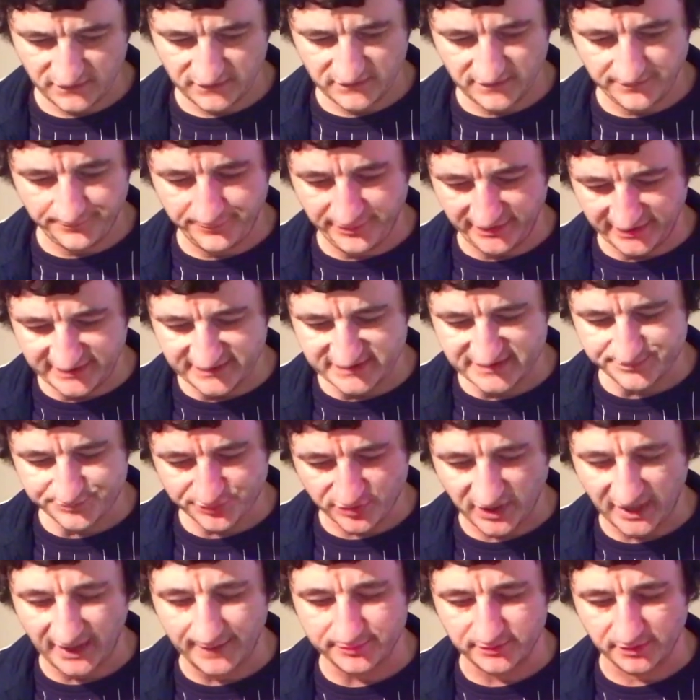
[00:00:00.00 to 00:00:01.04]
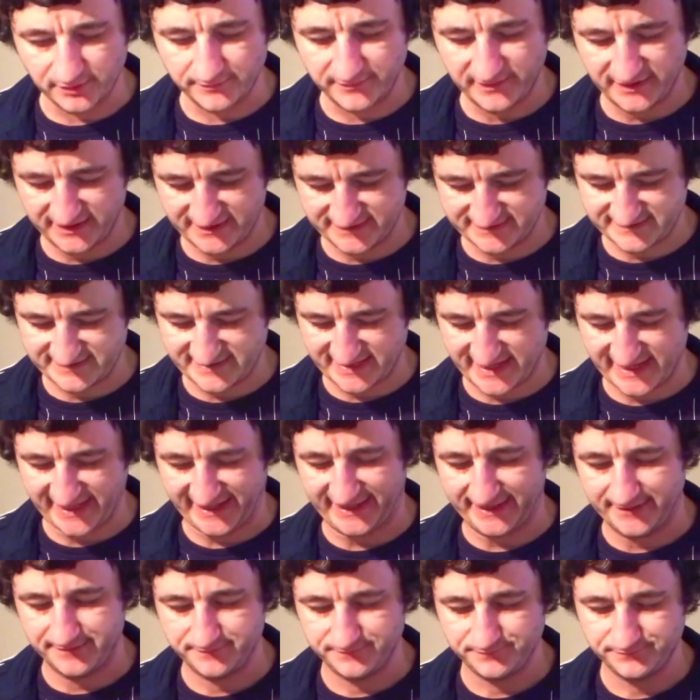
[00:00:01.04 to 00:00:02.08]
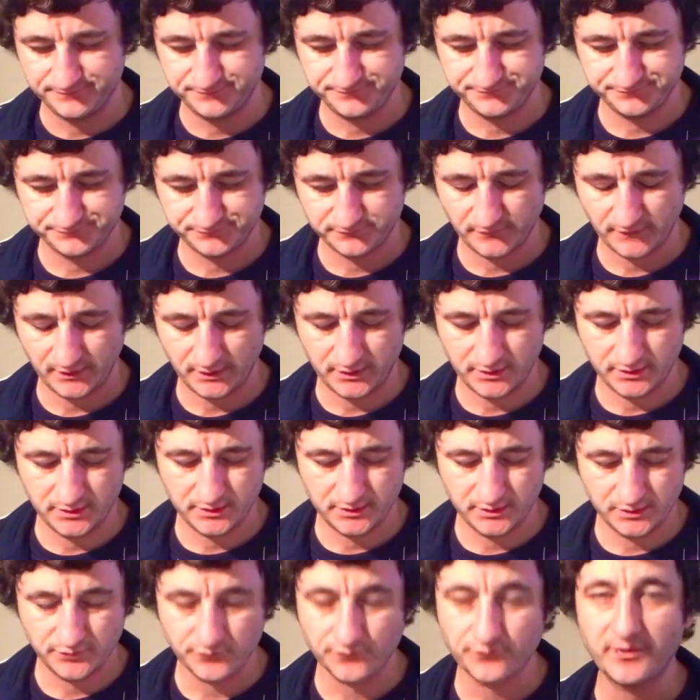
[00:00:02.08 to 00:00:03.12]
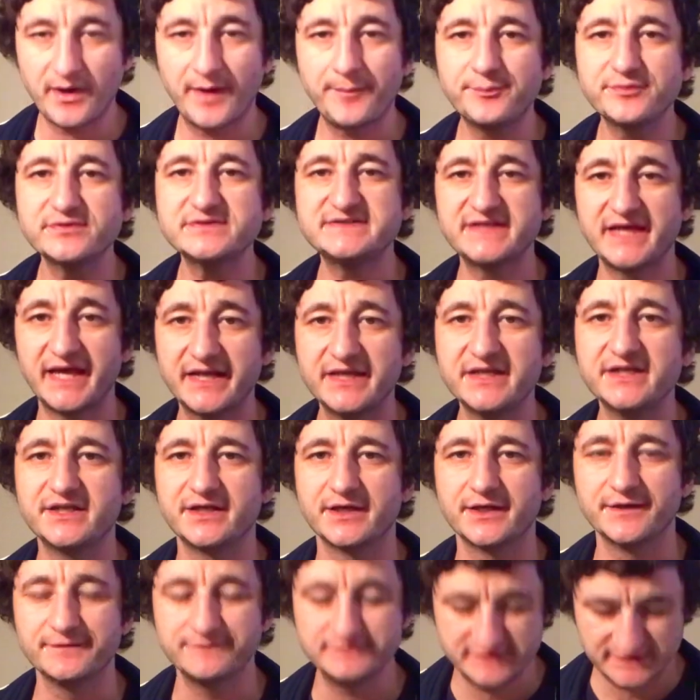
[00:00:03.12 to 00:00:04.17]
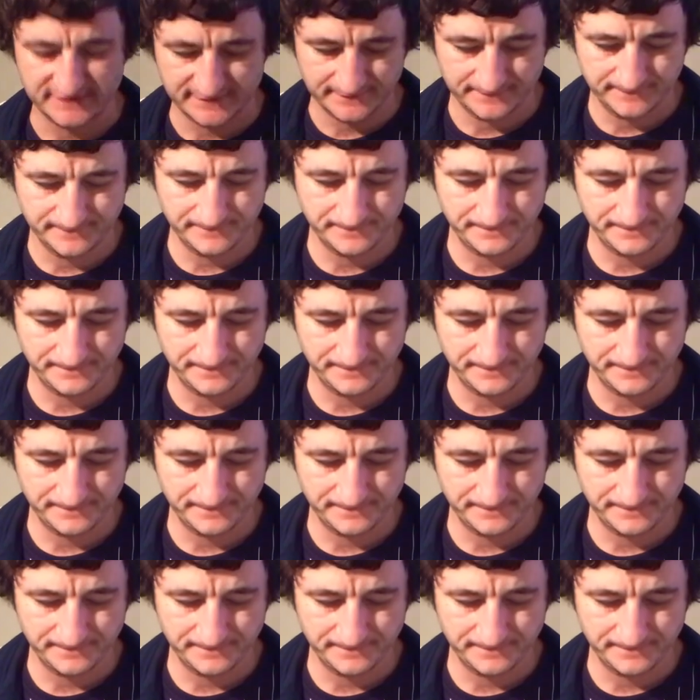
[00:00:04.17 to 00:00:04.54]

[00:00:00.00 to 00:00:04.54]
The biggest problem is that representatives,